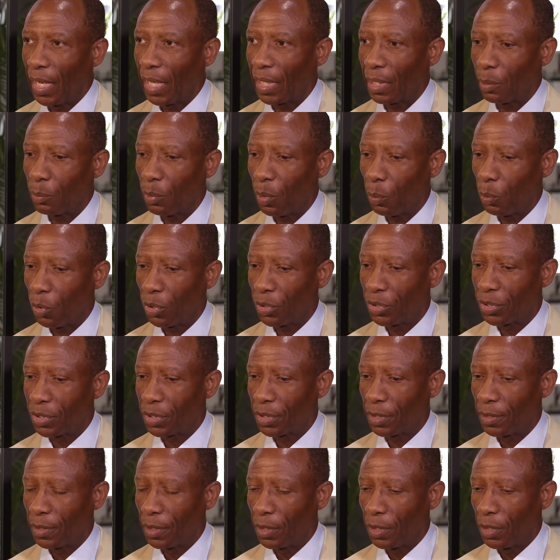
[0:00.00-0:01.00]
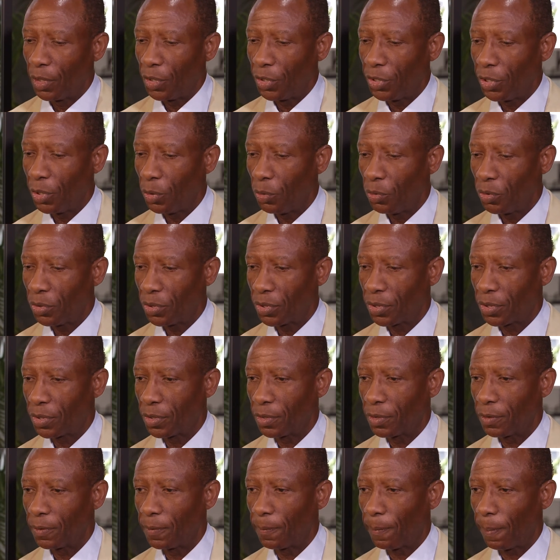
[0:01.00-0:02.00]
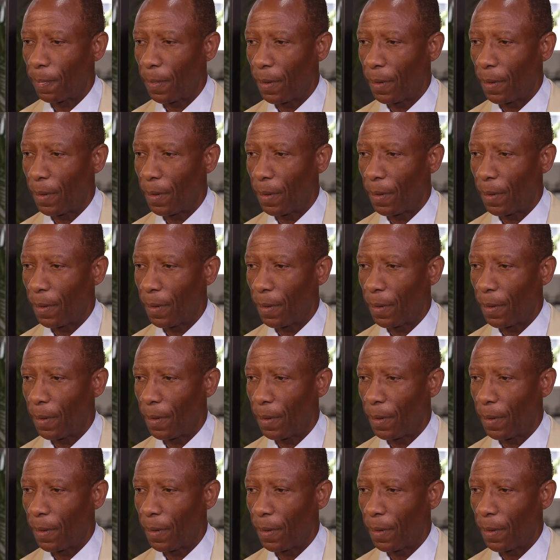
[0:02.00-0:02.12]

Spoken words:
And then we would use